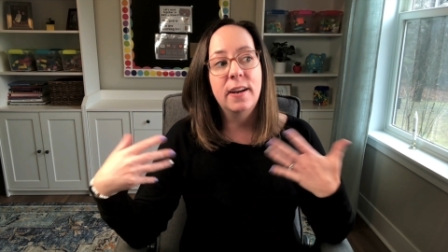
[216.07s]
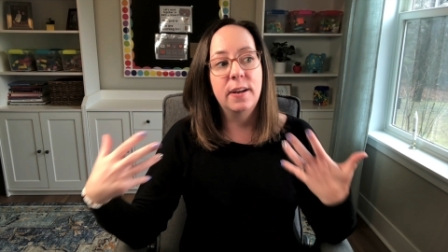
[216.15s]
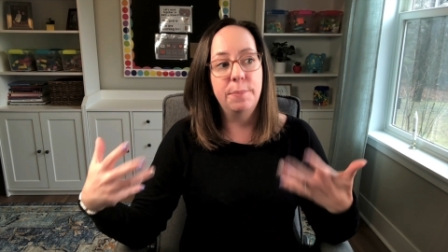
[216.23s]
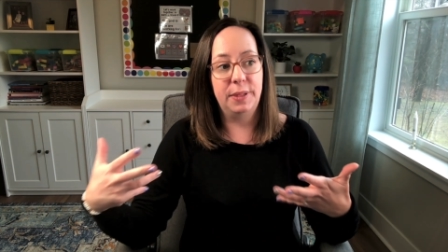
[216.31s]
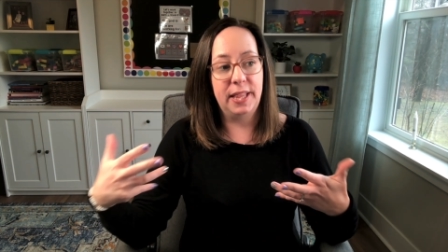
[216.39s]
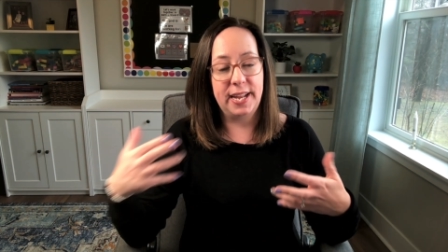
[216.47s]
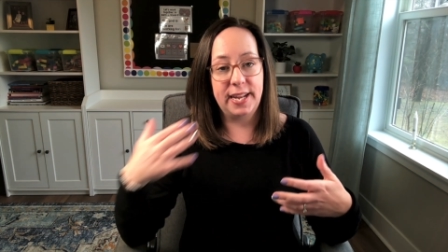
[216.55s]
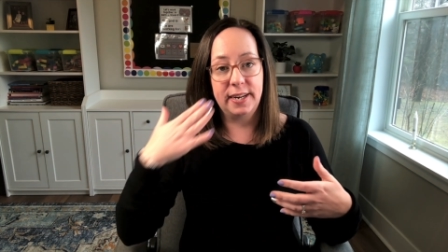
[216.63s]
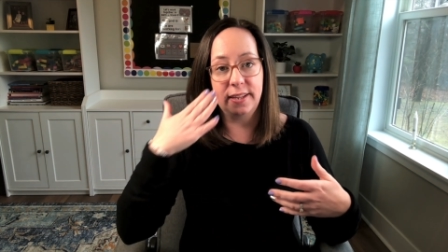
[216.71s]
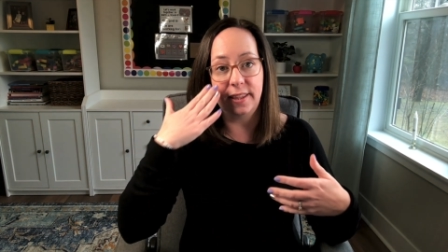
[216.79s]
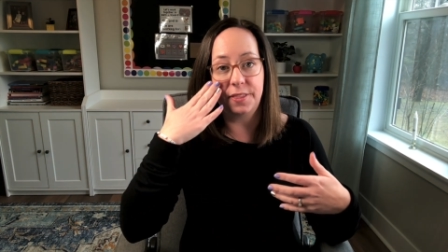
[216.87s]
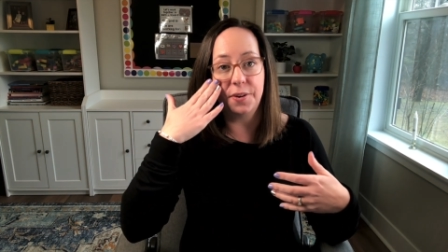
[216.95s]

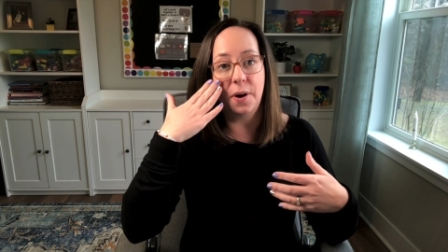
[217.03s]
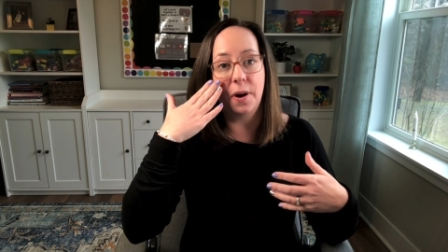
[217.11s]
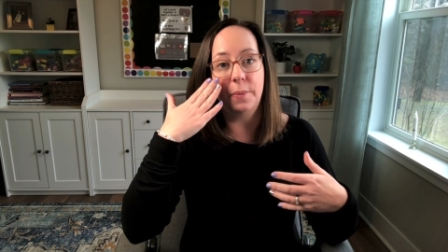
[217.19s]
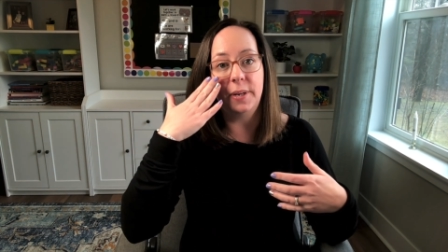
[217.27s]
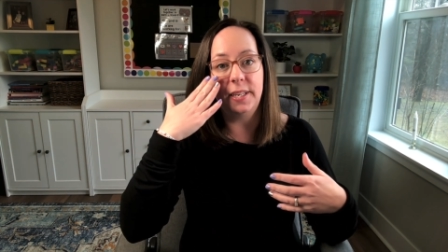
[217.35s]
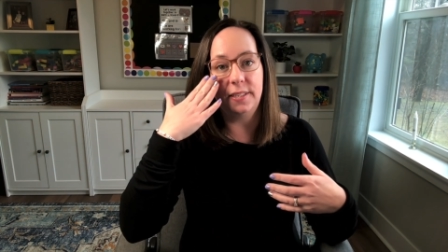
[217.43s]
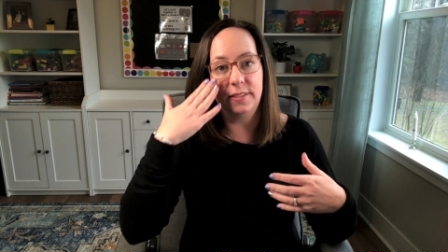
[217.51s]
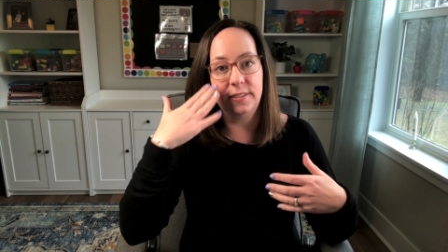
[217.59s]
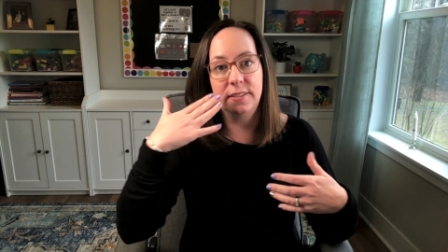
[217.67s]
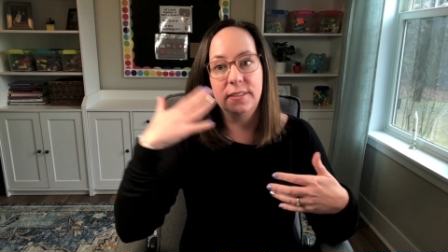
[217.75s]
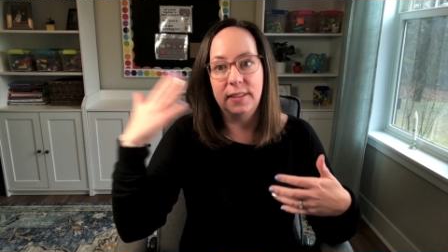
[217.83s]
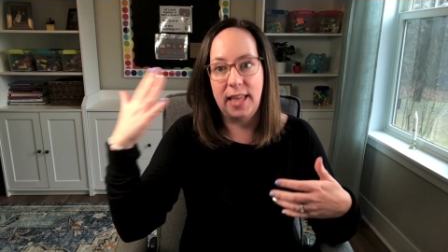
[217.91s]
complain that they're
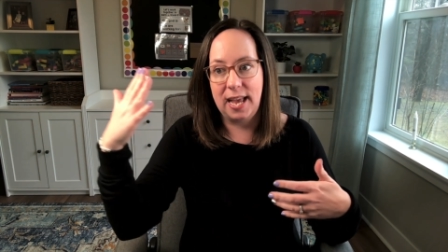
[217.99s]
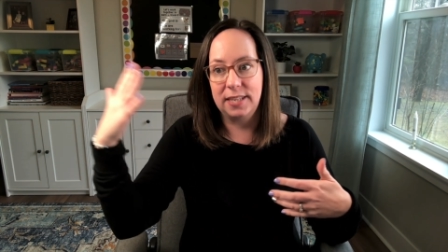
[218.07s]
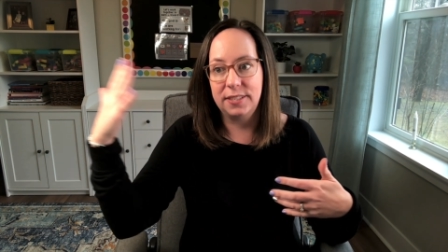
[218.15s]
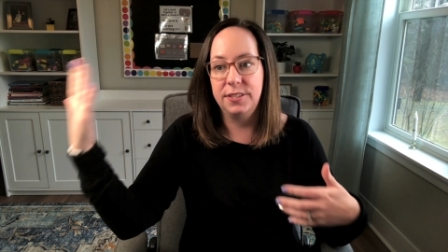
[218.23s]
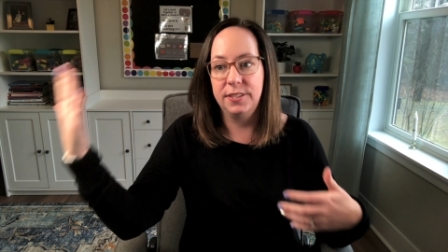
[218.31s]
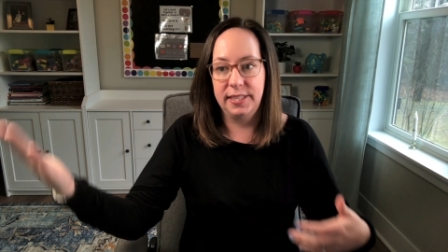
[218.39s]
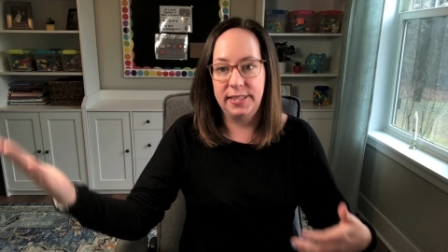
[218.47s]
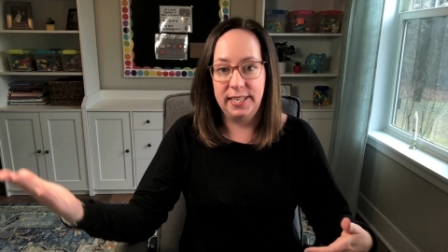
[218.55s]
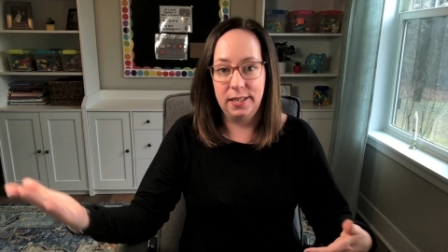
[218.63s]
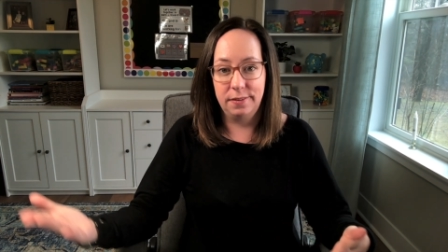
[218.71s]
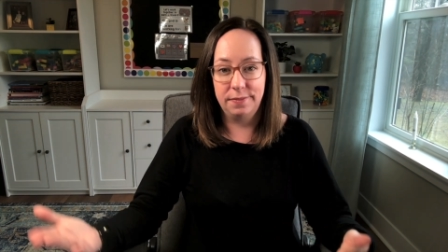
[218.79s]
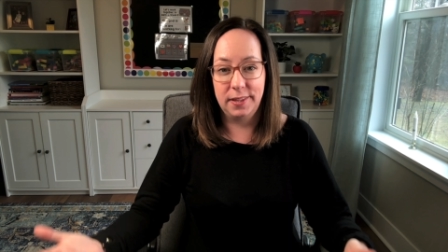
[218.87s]
always last or at the
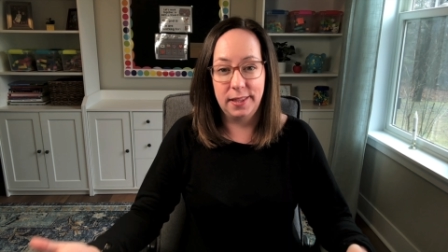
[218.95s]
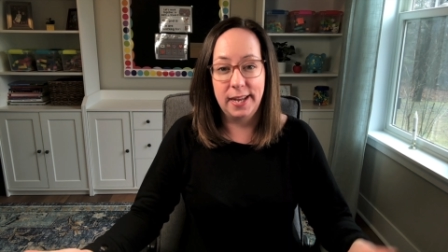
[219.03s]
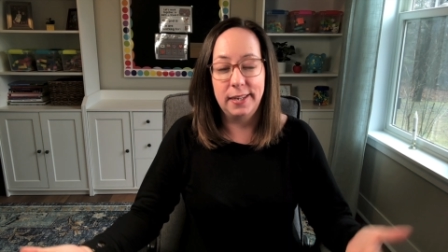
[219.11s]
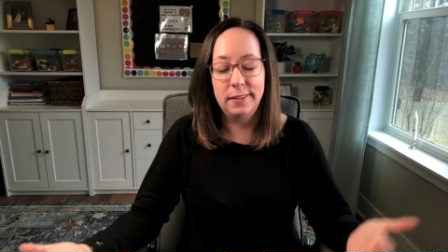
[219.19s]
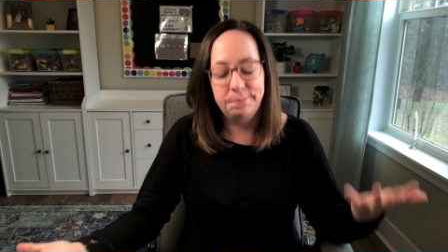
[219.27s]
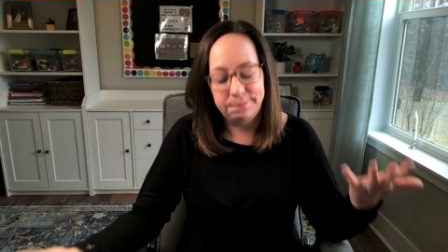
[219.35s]
end of the line.